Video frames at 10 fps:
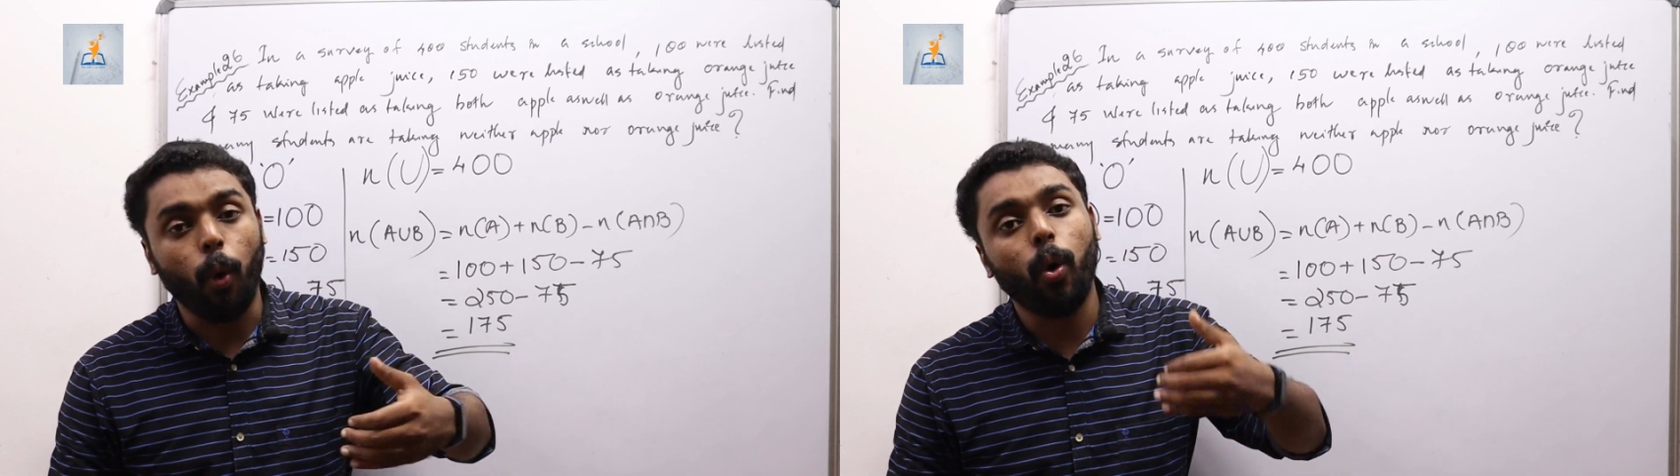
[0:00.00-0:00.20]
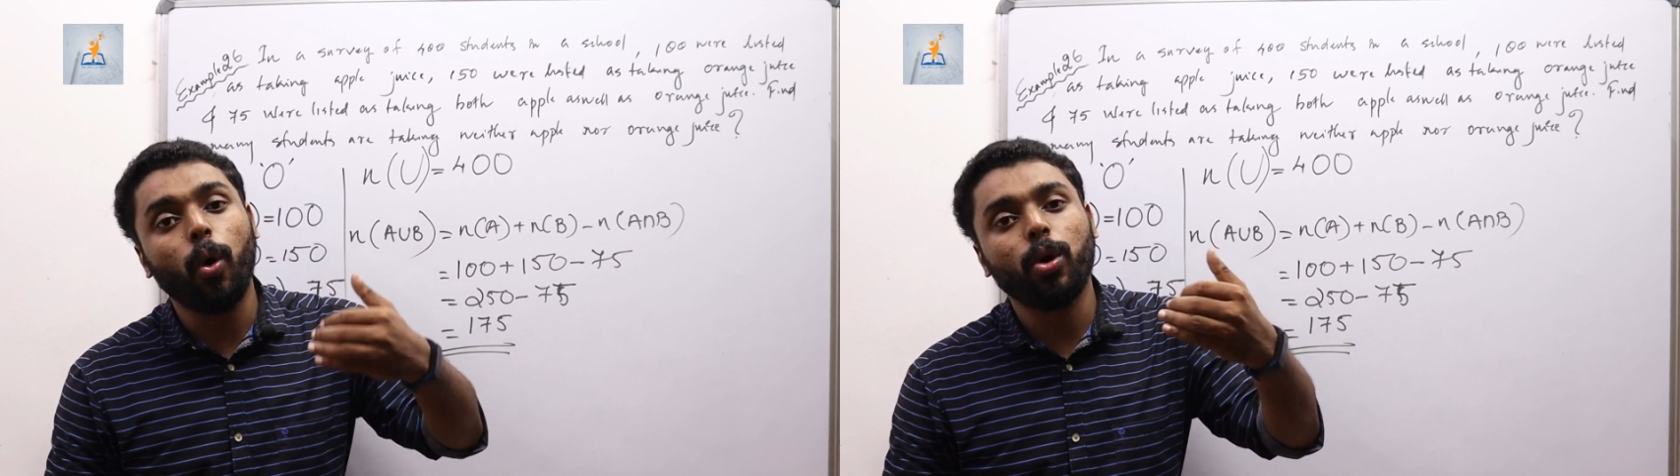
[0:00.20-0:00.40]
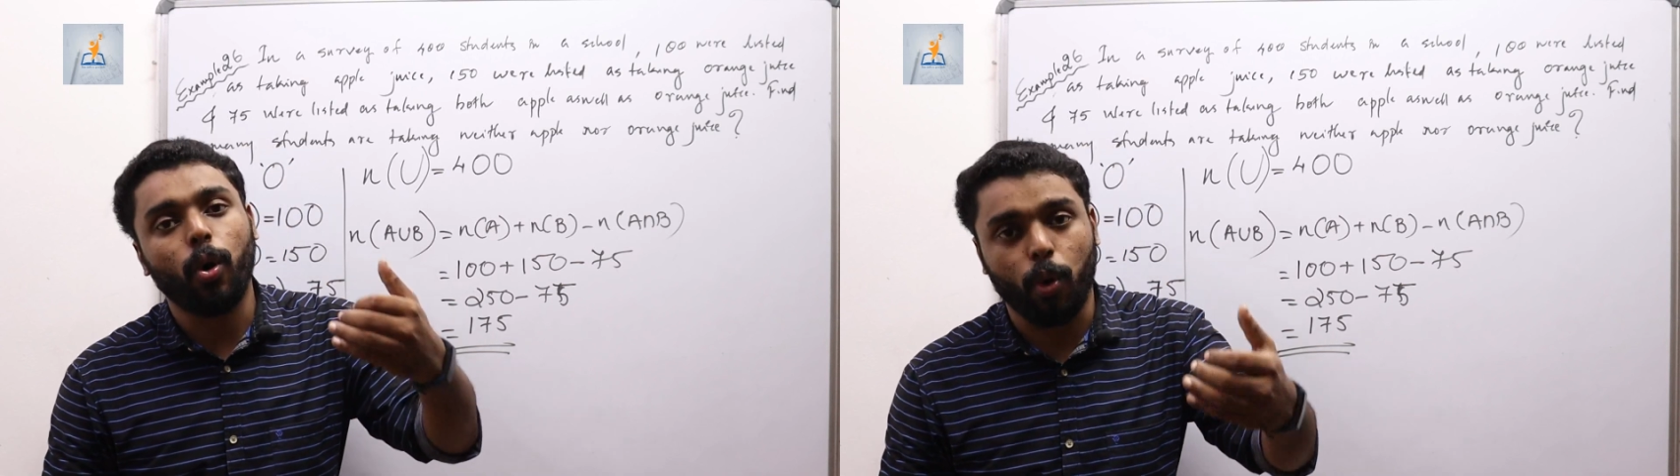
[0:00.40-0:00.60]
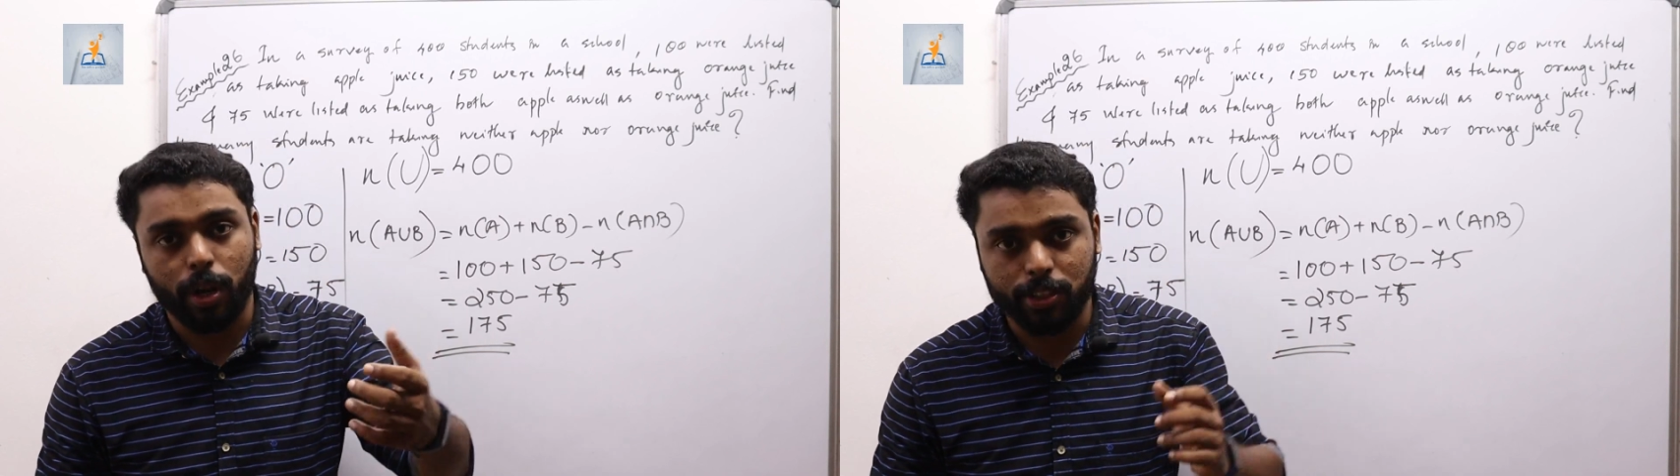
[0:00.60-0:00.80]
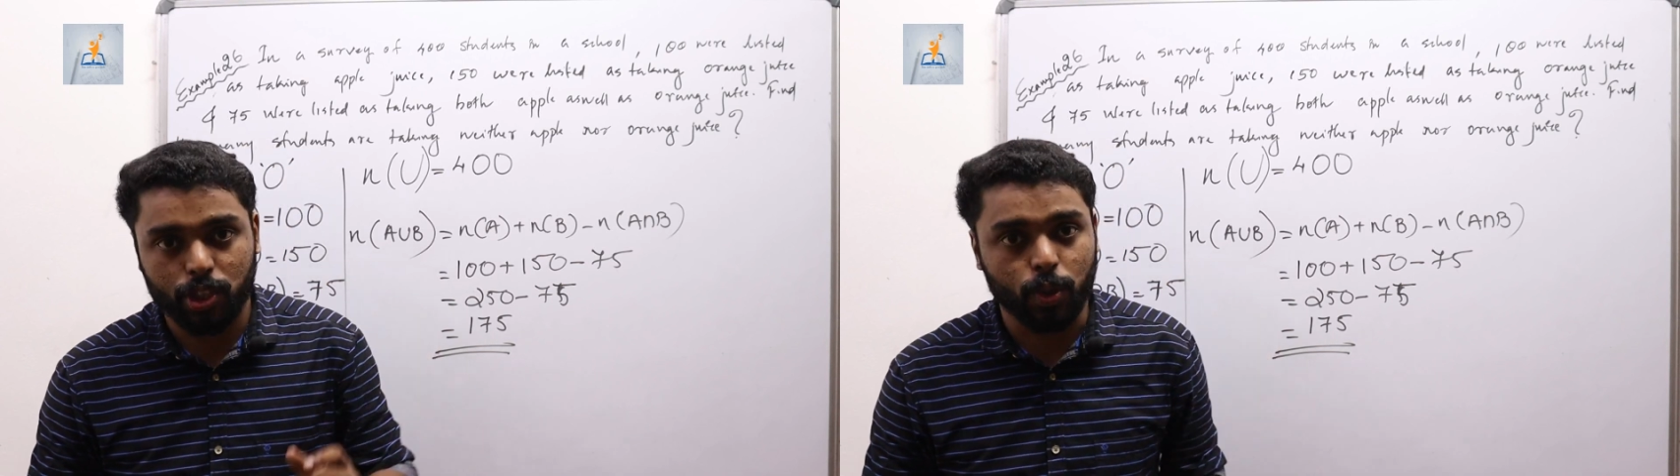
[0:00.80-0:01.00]
or
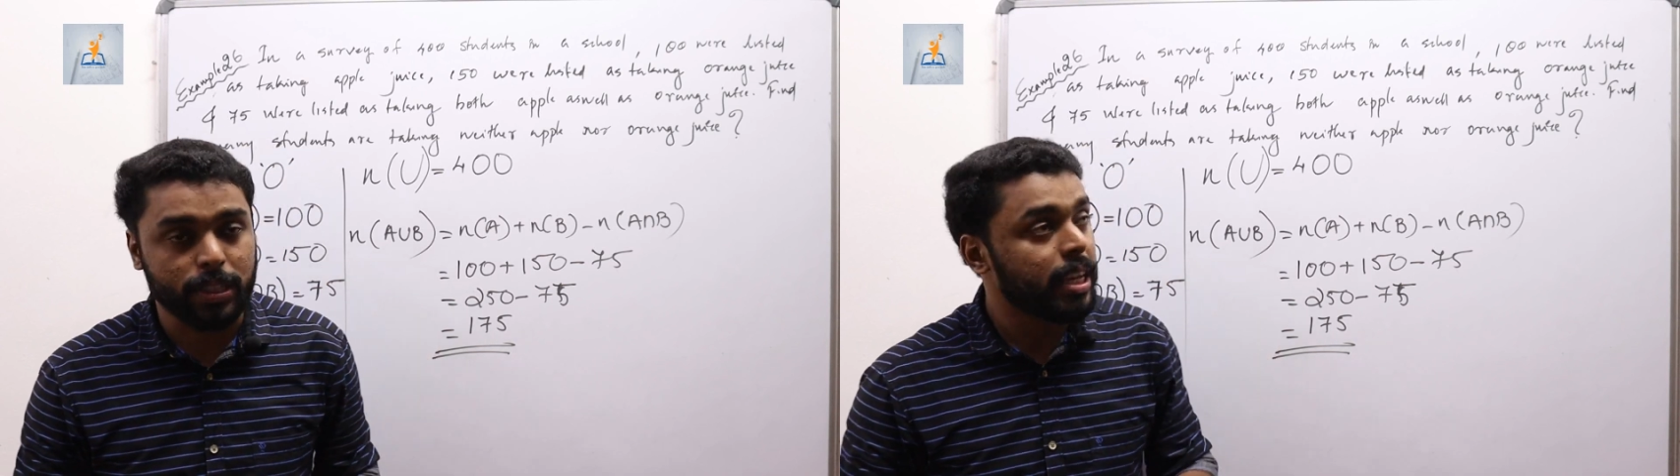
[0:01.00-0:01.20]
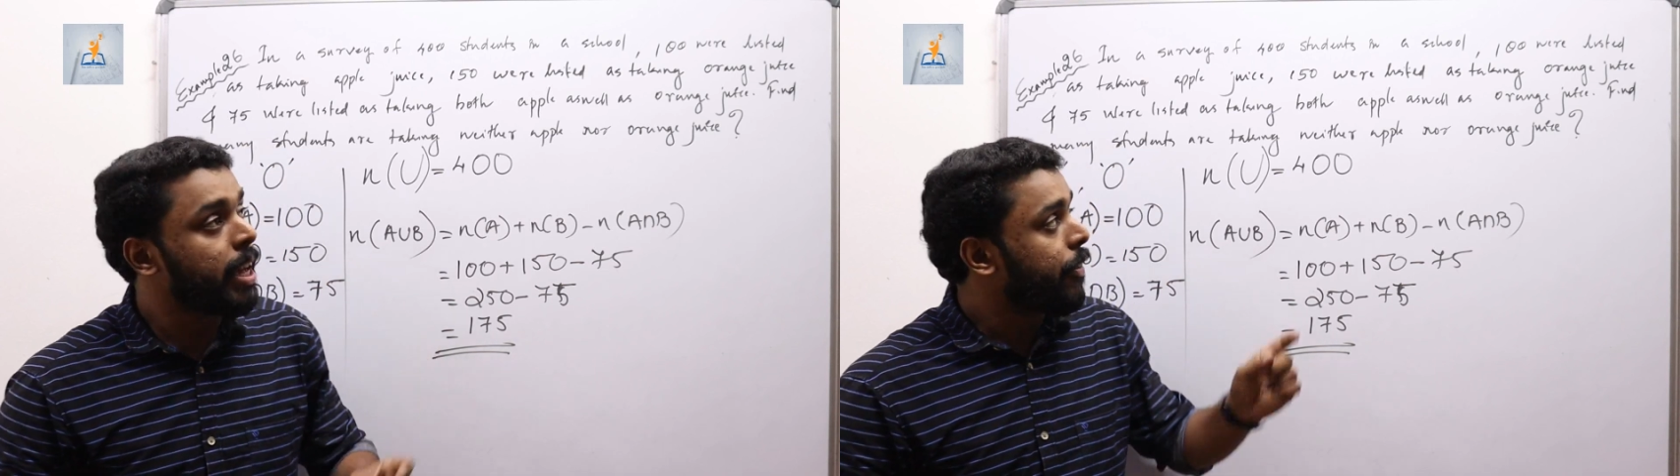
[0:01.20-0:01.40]
orange juice.